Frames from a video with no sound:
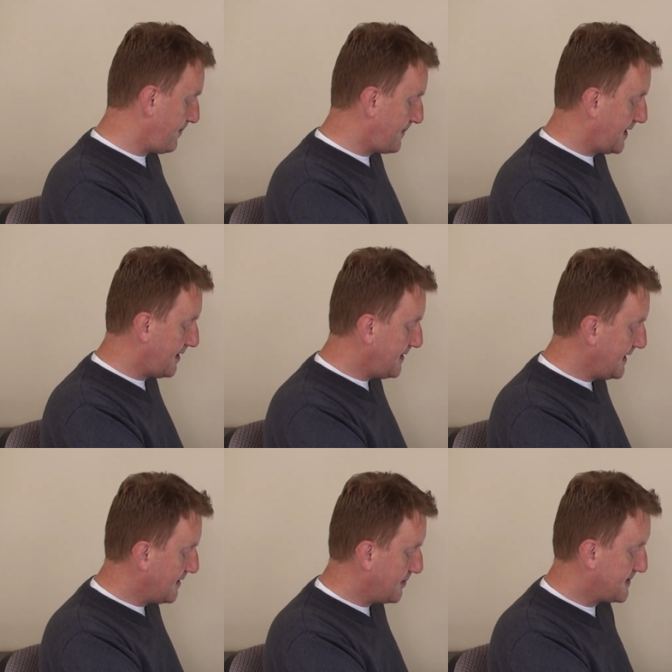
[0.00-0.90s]
The other
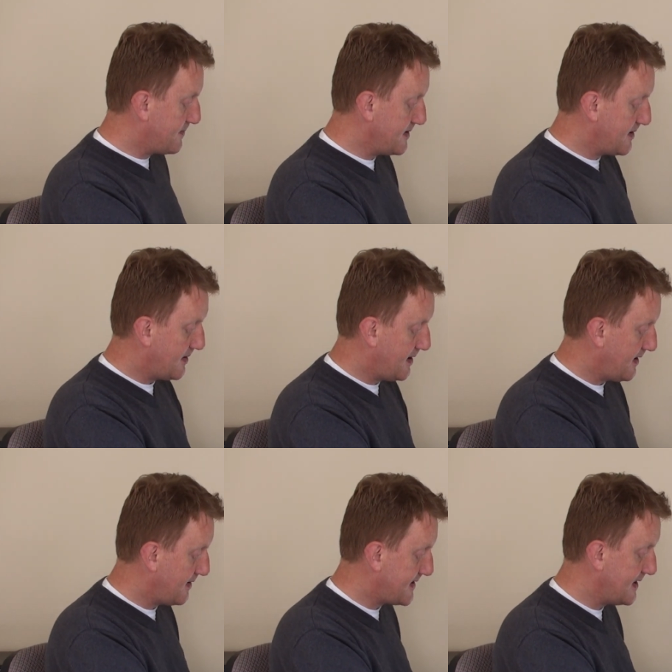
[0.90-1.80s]
thing I noticed when you're
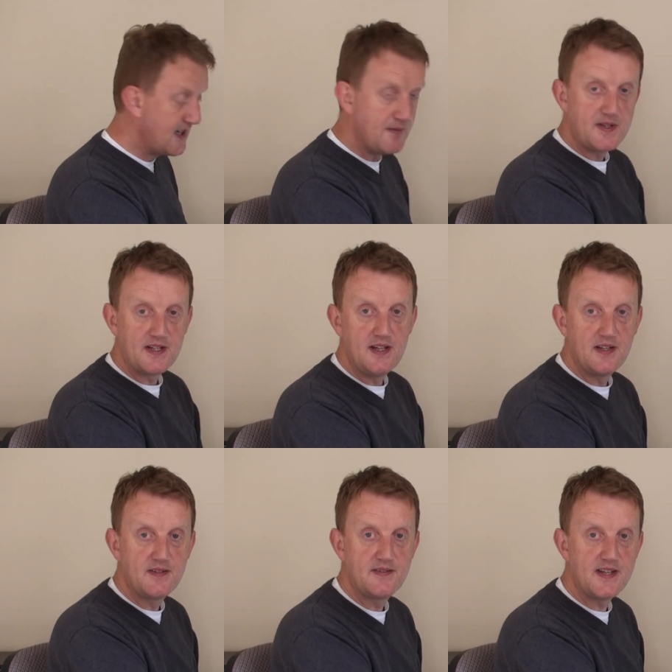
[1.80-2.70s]
sitting on my
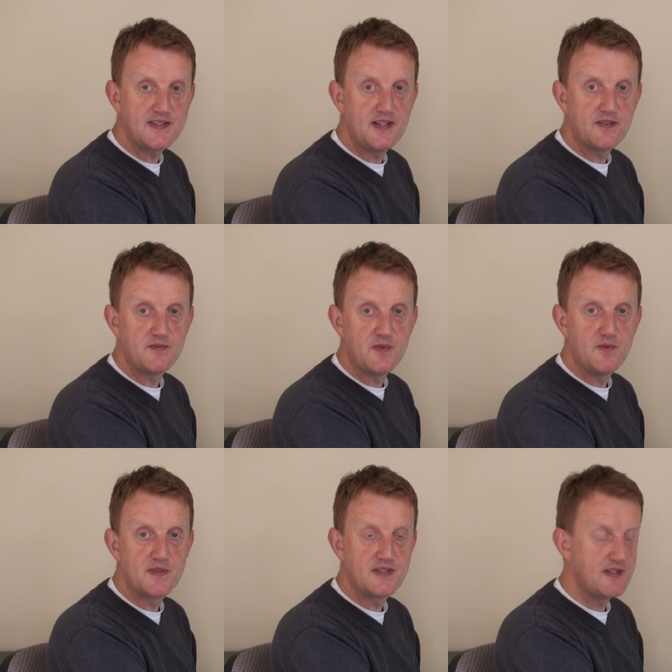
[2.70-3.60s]
desk here at the
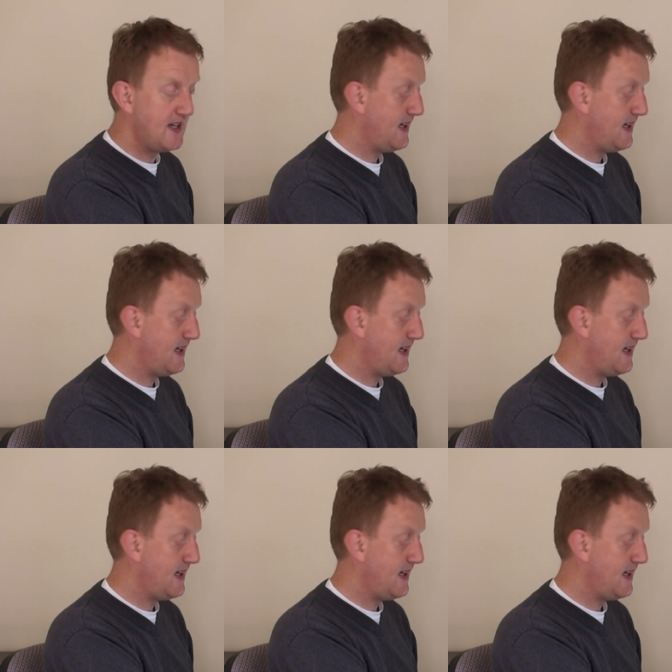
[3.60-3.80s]
moment,